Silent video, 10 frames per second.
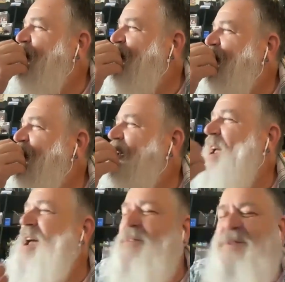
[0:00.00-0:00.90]
Yeah.
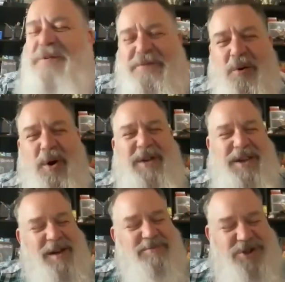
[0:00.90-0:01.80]
Yeah. If you form it,
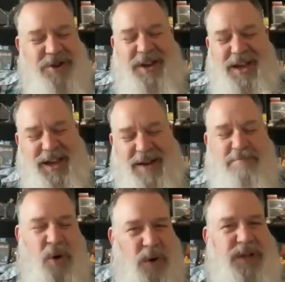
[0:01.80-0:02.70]
you, I'm sure you could get a
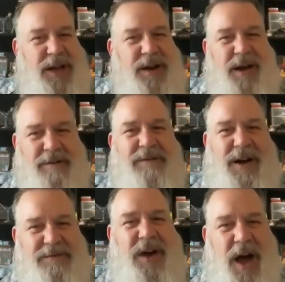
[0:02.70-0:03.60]
molding of,
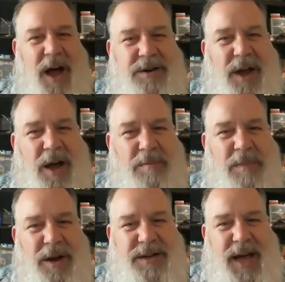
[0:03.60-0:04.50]
of the hot dog
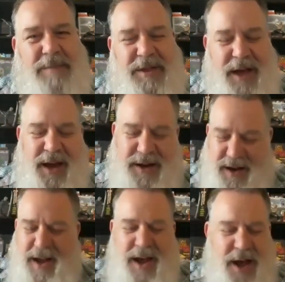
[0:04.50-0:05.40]
bun type of thing,
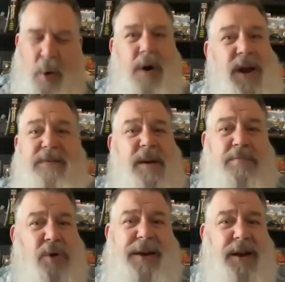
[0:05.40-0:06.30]
and yeah. or even a
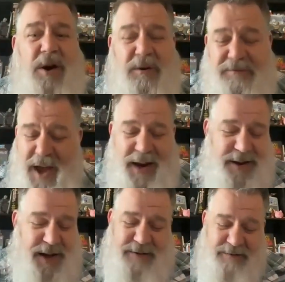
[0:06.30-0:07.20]
bread loaf,
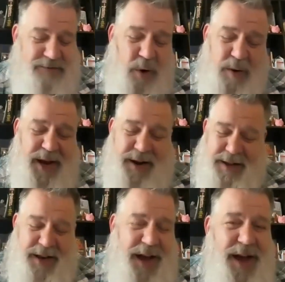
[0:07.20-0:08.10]
and and form it
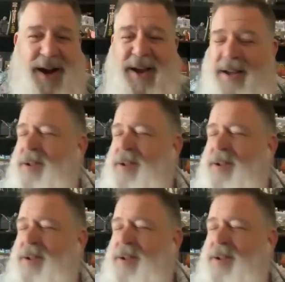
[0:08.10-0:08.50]
and then cut it.